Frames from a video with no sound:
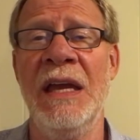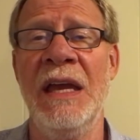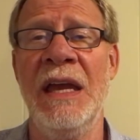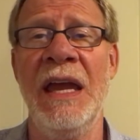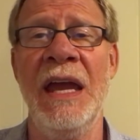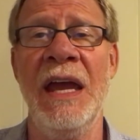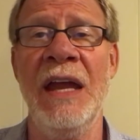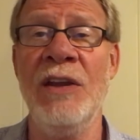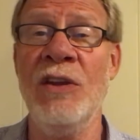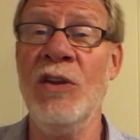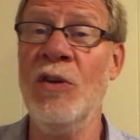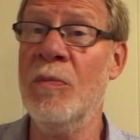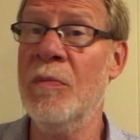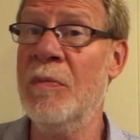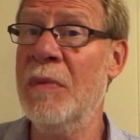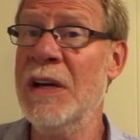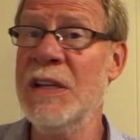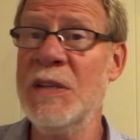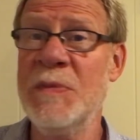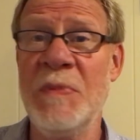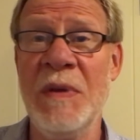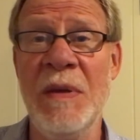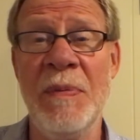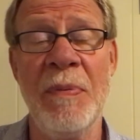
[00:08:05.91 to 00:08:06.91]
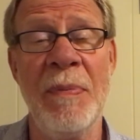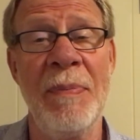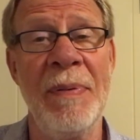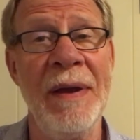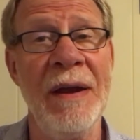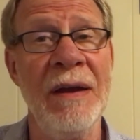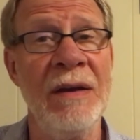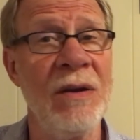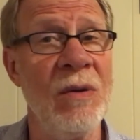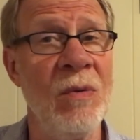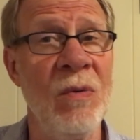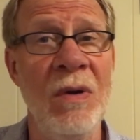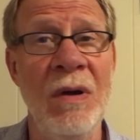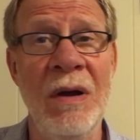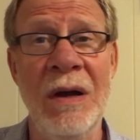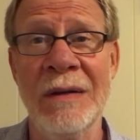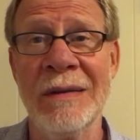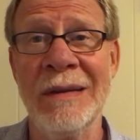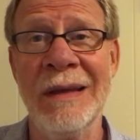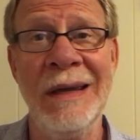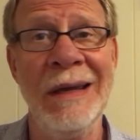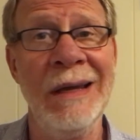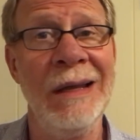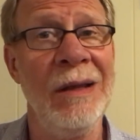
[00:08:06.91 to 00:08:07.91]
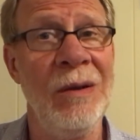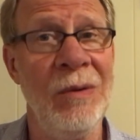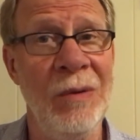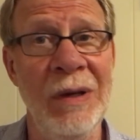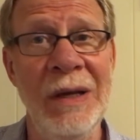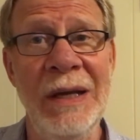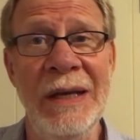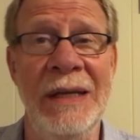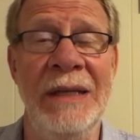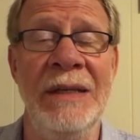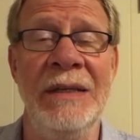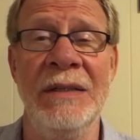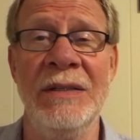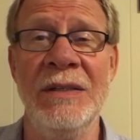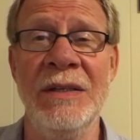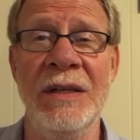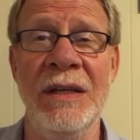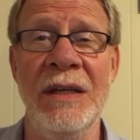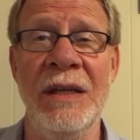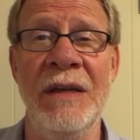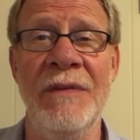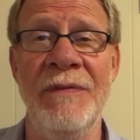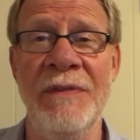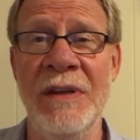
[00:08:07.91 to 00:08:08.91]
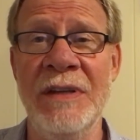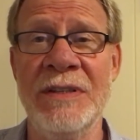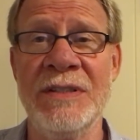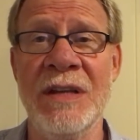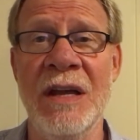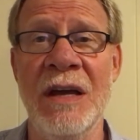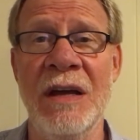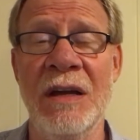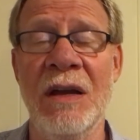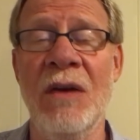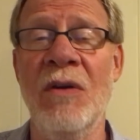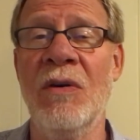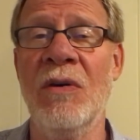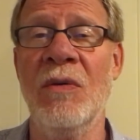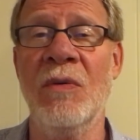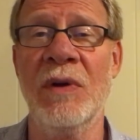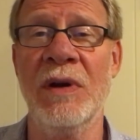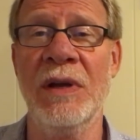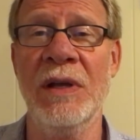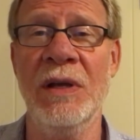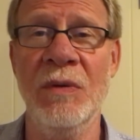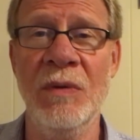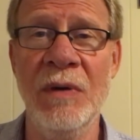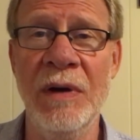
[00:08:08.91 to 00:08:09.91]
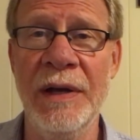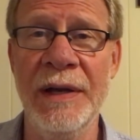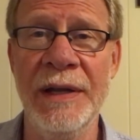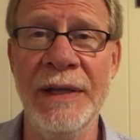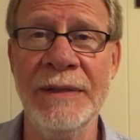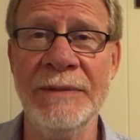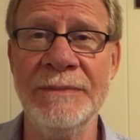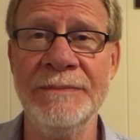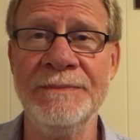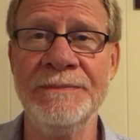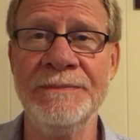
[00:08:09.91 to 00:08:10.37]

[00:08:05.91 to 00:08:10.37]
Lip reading: And you must be prepared to walk the hell away if it's not going where you want it.